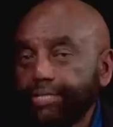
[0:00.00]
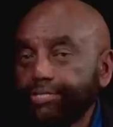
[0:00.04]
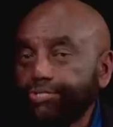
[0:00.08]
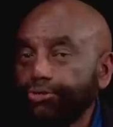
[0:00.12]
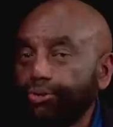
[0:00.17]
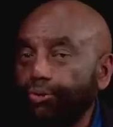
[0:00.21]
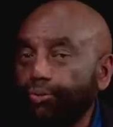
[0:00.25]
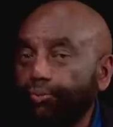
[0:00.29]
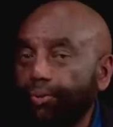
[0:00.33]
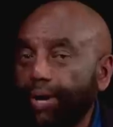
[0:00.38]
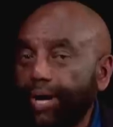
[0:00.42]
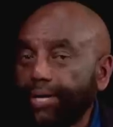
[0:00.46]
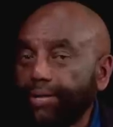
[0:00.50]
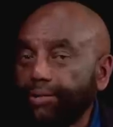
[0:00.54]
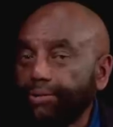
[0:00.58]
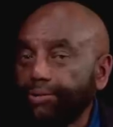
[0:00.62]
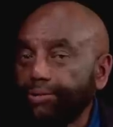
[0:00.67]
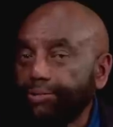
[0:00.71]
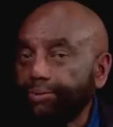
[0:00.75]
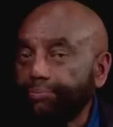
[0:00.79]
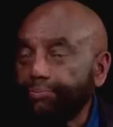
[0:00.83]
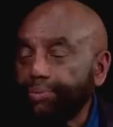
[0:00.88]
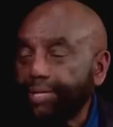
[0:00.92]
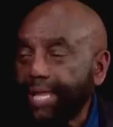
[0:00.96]
And so why
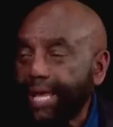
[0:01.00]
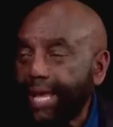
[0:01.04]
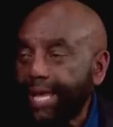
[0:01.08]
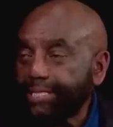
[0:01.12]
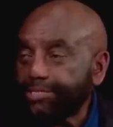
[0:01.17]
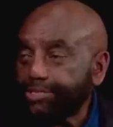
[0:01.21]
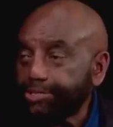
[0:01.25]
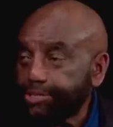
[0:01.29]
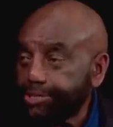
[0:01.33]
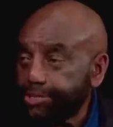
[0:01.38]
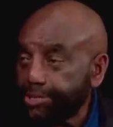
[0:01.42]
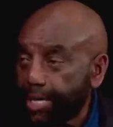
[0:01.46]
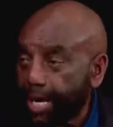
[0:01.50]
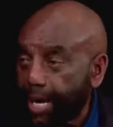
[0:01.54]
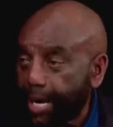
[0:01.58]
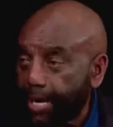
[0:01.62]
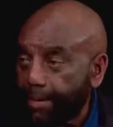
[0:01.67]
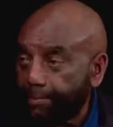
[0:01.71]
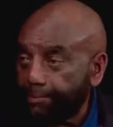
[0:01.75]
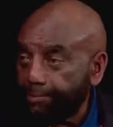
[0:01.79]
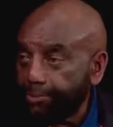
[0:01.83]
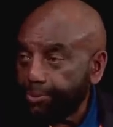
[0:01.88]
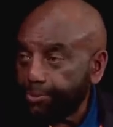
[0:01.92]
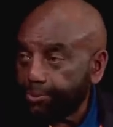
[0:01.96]
don't the blacks
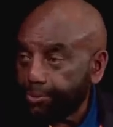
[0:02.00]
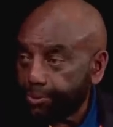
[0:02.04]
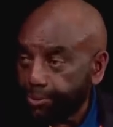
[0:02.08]
stop